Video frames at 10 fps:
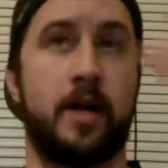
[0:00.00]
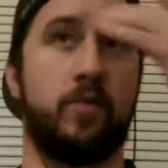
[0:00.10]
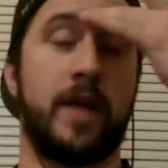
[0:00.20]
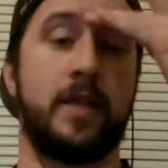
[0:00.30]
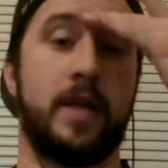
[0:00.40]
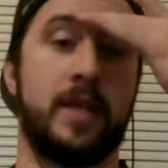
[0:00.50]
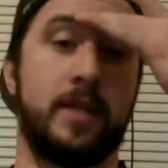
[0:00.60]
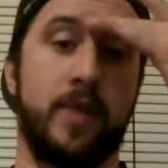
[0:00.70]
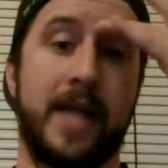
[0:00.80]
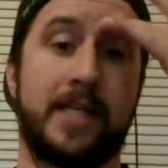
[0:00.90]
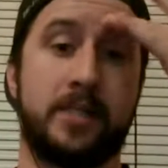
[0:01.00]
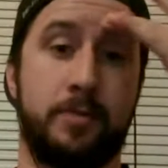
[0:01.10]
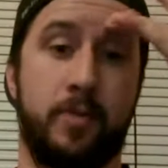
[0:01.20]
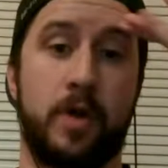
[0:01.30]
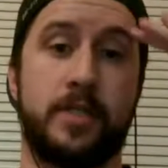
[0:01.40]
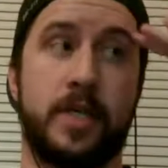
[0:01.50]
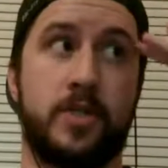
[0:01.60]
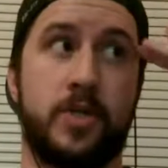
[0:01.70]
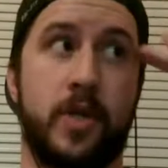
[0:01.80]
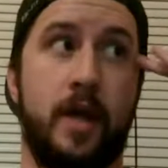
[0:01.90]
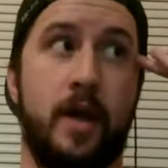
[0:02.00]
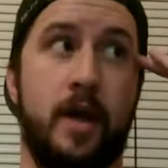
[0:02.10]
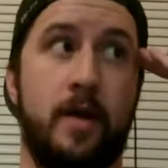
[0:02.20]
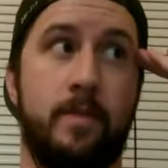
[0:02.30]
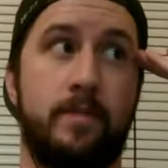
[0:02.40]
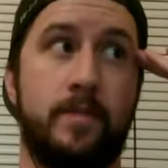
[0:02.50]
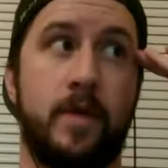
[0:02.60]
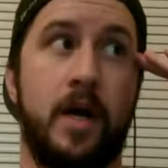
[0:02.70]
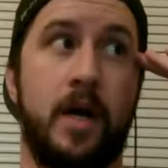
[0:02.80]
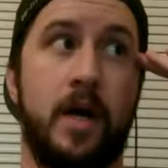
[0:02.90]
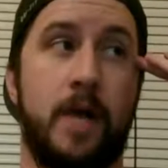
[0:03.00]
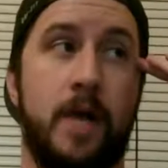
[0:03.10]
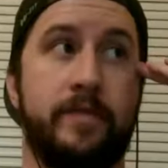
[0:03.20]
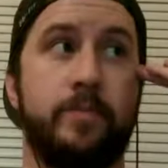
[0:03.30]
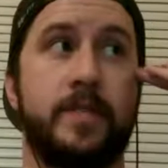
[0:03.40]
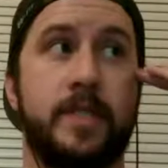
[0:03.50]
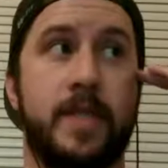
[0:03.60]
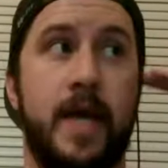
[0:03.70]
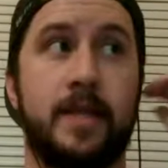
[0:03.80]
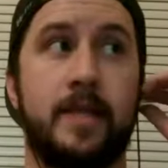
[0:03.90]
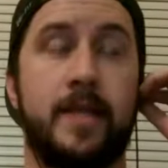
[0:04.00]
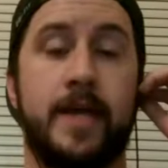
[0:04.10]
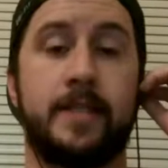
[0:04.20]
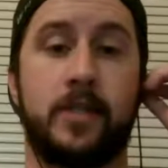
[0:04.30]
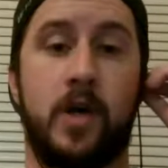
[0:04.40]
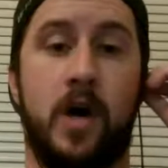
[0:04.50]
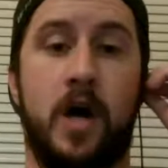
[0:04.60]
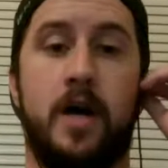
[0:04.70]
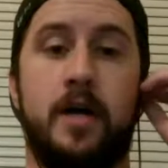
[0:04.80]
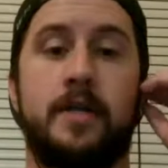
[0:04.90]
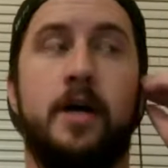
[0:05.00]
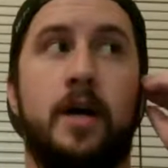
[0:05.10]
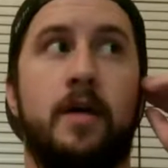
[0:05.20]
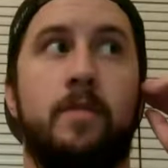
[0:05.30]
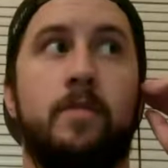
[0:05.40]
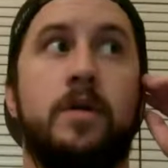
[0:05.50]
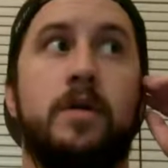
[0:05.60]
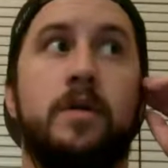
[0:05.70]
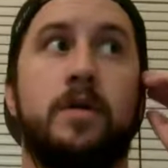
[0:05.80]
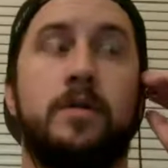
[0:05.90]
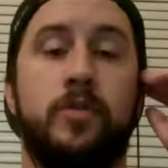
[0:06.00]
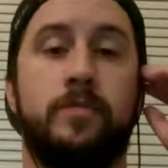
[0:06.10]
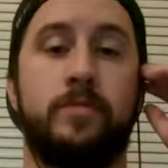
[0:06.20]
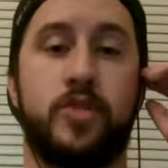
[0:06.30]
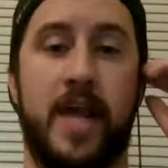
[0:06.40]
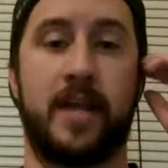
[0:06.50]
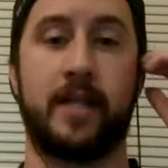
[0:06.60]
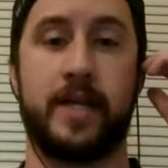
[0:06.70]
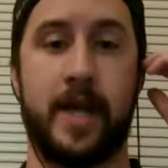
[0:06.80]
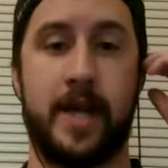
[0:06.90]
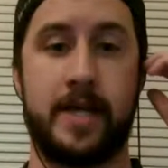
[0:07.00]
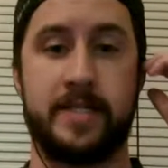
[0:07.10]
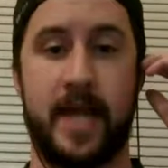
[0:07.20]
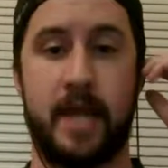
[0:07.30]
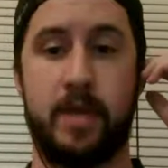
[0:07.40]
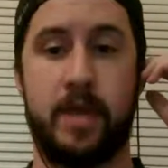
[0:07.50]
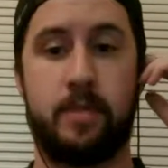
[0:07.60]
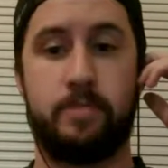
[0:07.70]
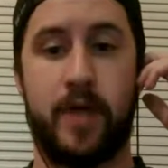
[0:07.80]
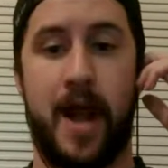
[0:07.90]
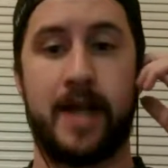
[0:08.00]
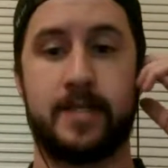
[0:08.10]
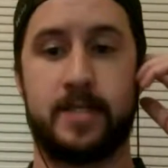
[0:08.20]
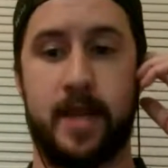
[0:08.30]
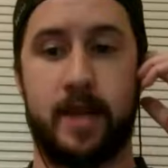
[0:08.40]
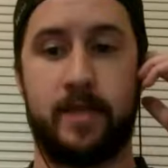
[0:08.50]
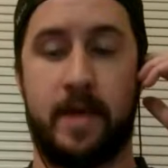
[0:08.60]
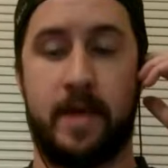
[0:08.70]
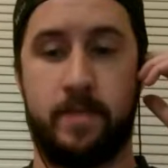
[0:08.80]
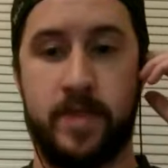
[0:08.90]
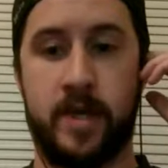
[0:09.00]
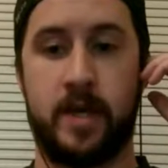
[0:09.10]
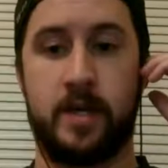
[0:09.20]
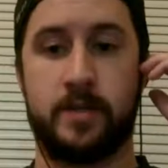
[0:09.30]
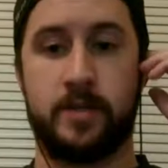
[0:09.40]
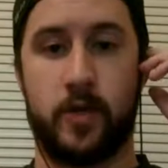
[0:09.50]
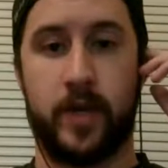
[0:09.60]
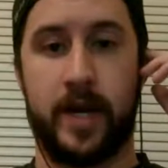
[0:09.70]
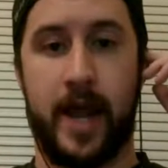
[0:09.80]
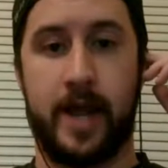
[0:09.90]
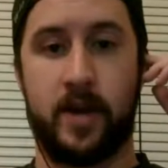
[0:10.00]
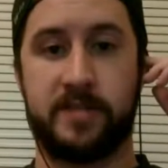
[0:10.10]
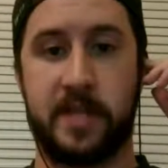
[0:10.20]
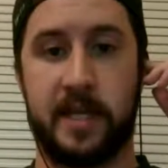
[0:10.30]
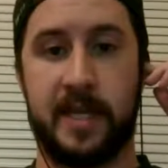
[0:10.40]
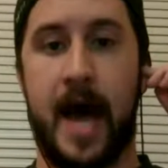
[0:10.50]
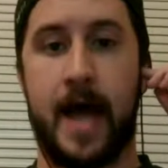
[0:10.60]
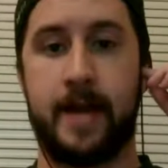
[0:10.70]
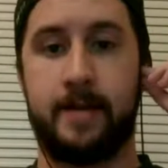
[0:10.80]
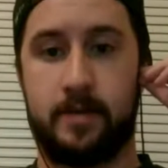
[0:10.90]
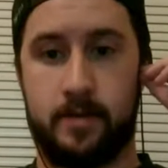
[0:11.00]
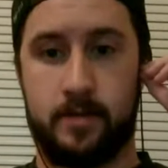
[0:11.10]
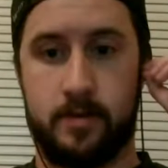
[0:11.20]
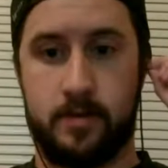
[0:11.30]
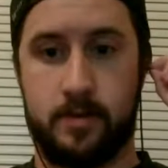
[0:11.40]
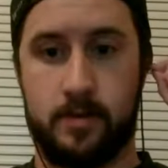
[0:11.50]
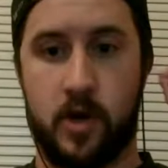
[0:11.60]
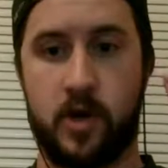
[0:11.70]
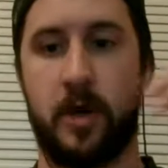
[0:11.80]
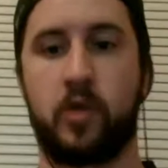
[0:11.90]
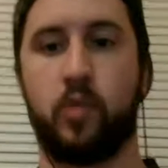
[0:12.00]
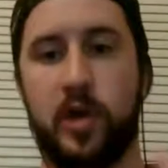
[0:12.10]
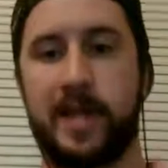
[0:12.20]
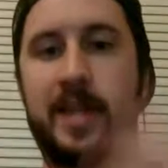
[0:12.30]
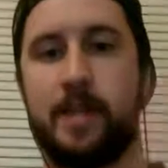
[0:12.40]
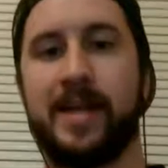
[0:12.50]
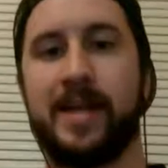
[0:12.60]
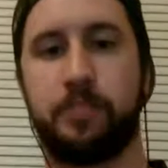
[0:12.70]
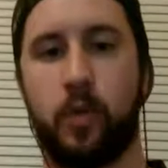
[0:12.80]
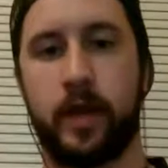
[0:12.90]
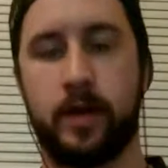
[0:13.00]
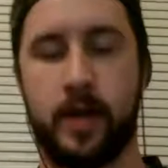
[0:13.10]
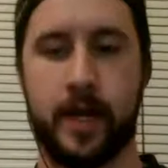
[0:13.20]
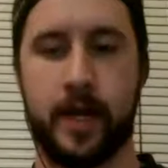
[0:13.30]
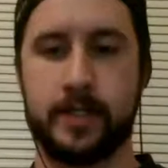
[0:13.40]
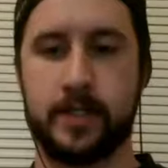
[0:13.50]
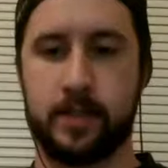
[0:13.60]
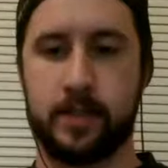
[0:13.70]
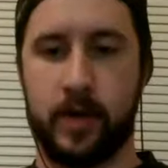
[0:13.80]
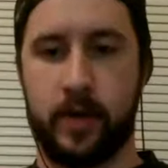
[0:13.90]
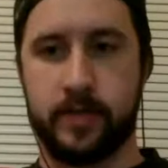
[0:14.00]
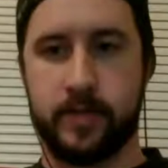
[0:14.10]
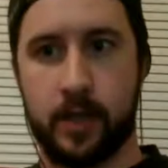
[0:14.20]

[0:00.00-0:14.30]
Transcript: read in the practice reports yesterday, a couple of them said that they saw Jalen and Damian practicing the zone read handoffs a lot. Or working the mesh point, I guess is a better way of saying that.